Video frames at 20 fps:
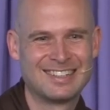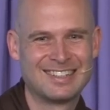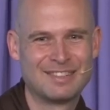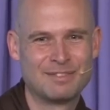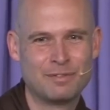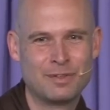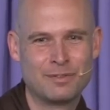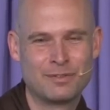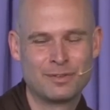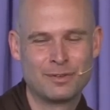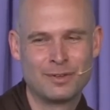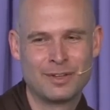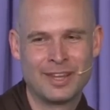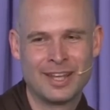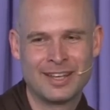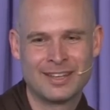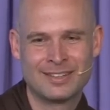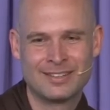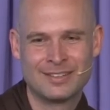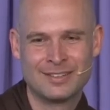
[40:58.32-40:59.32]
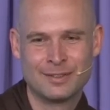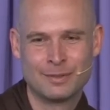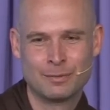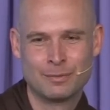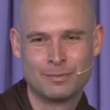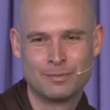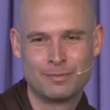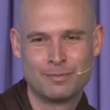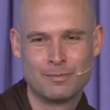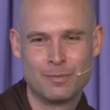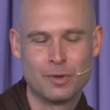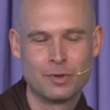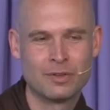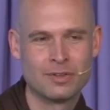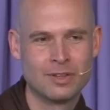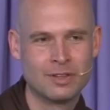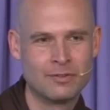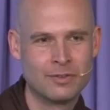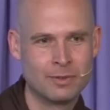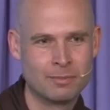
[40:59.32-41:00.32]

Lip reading: Before that, most living